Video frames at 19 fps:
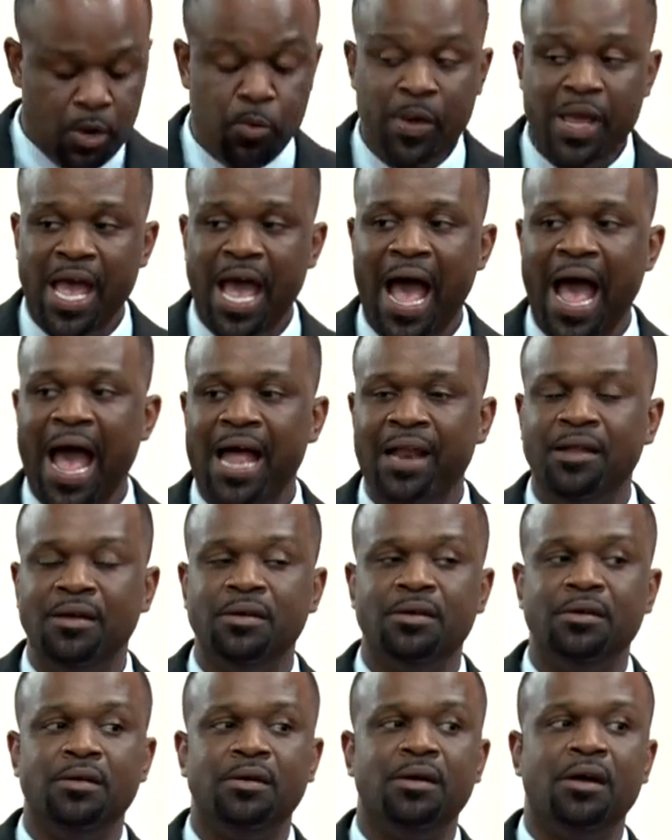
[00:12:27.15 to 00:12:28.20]
We
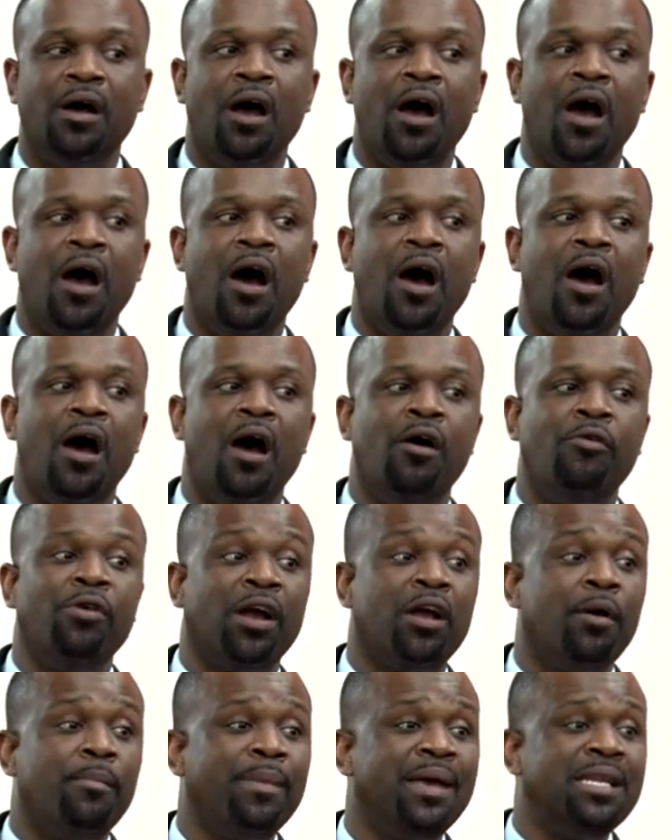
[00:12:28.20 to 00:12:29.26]
had a
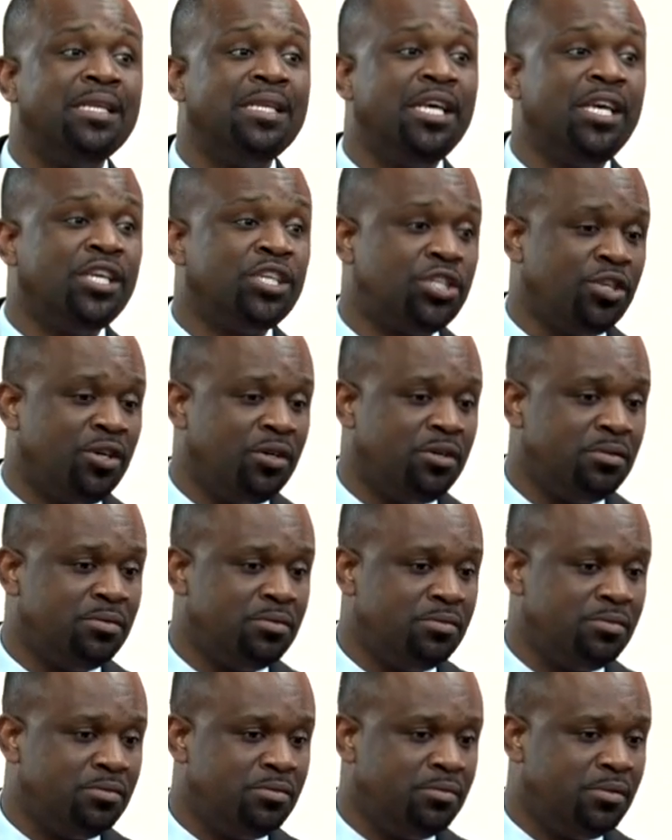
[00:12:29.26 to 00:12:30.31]
recommendation.
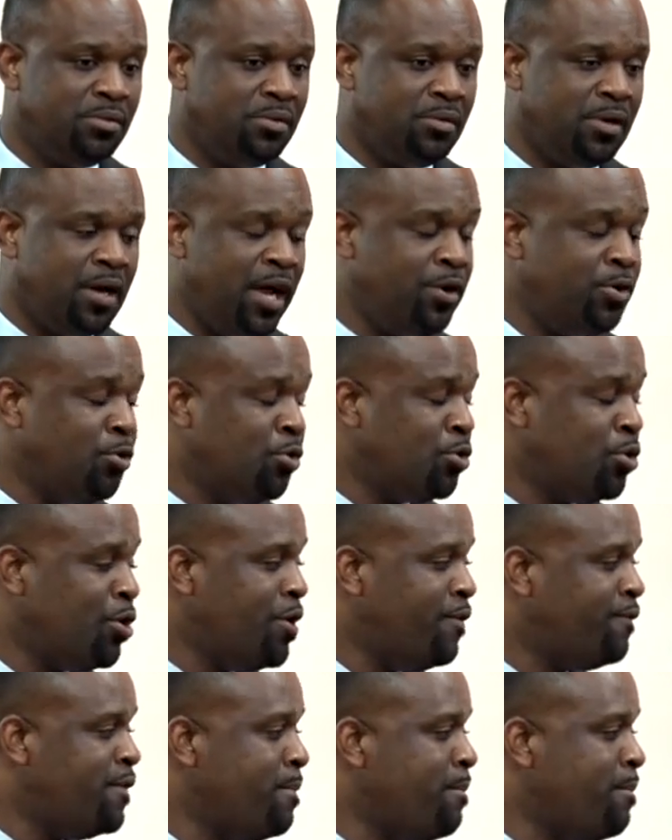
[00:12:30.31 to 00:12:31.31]
I don't know if